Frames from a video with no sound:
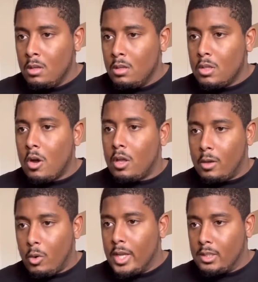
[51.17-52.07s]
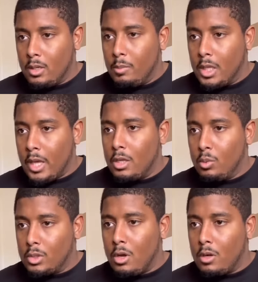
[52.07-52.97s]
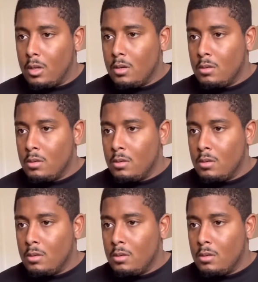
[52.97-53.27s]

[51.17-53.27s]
talking crazy to me like you was talking.